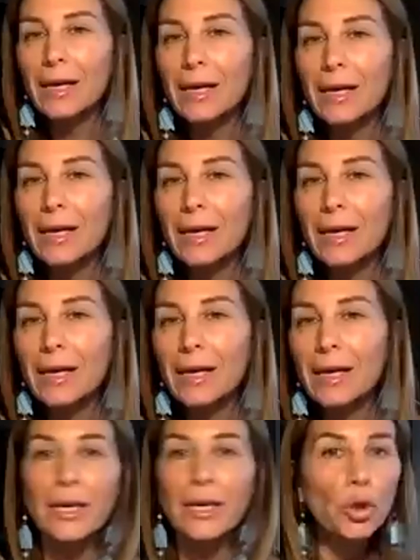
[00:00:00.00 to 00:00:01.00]
you know,
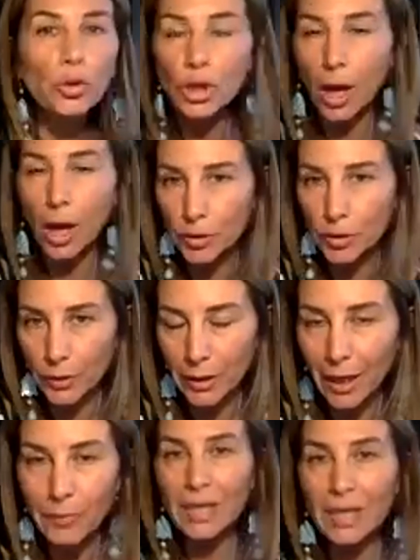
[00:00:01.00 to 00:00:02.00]
is a huge
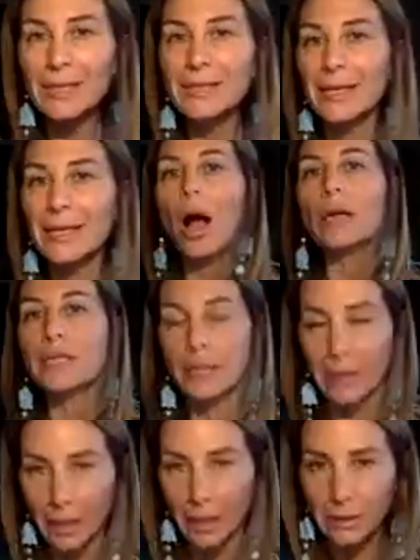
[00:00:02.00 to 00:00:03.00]
country. I mean, it's a
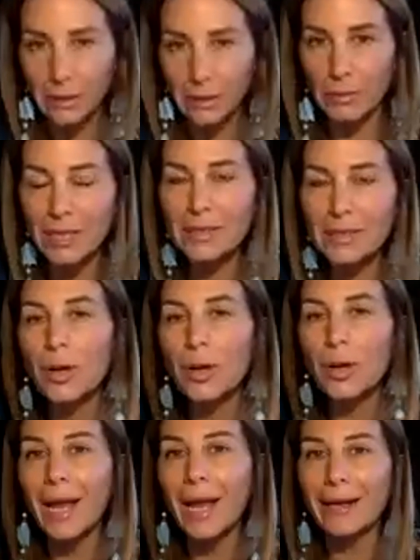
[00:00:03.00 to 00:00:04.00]
continent. I mean, it's not
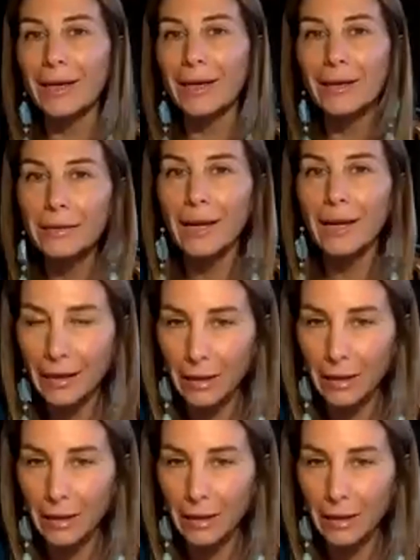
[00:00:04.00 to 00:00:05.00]
like a little island.
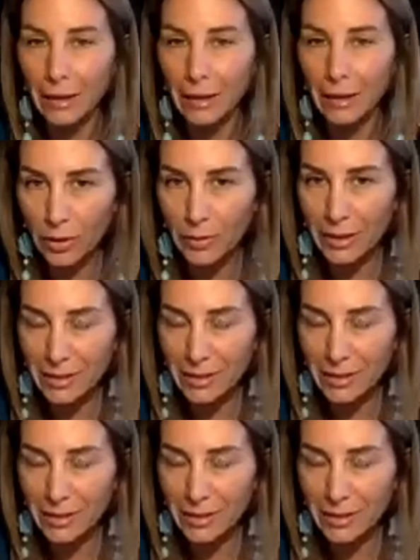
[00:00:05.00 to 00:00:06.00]
You know, it's a
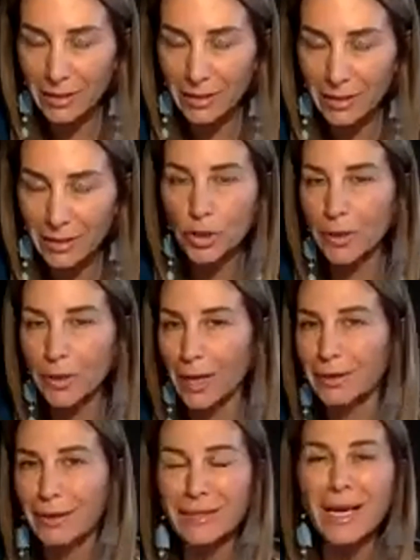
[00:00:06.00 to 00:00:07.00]
huge country,
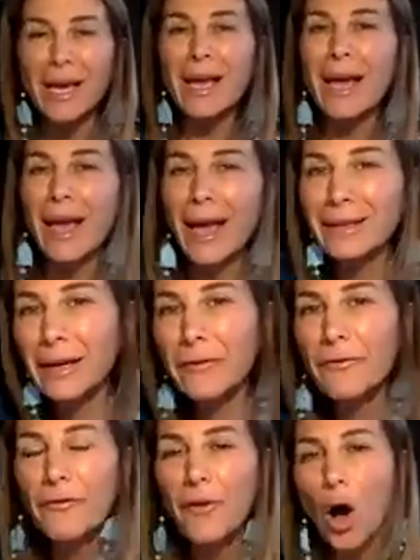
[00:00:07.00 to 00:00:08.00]
and
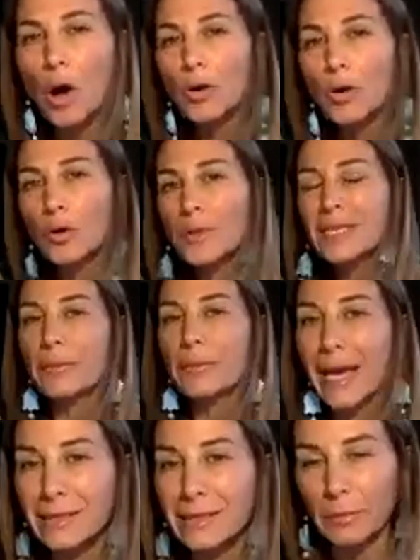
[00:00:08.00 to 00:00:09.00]
their volume is
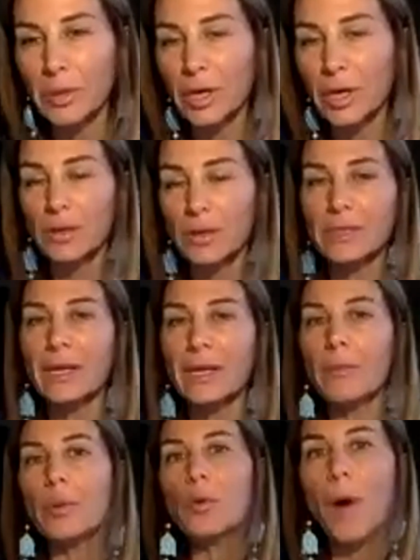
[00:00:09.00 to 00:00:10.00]
amazing because
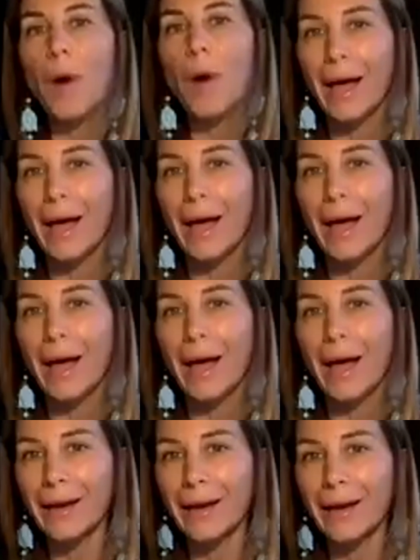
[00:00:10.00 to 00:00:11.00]
number one,
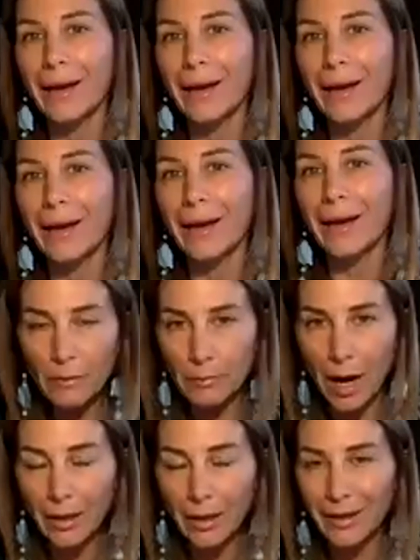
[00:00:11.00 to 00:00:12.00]
their
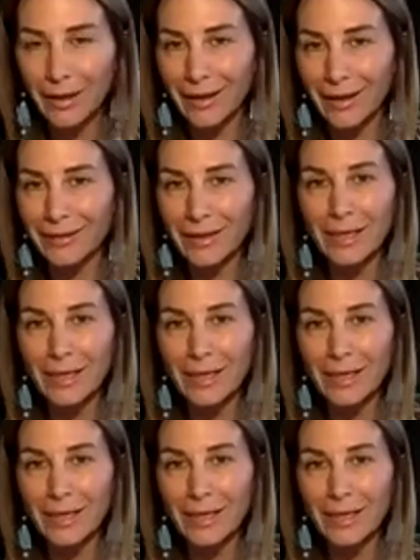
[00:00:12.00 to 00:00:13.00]
internal
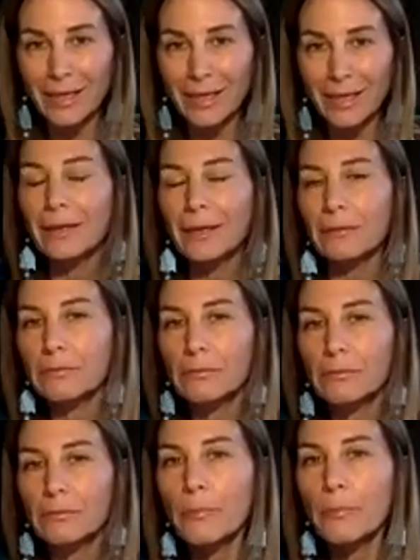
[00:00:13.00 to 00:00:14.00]
market, it's already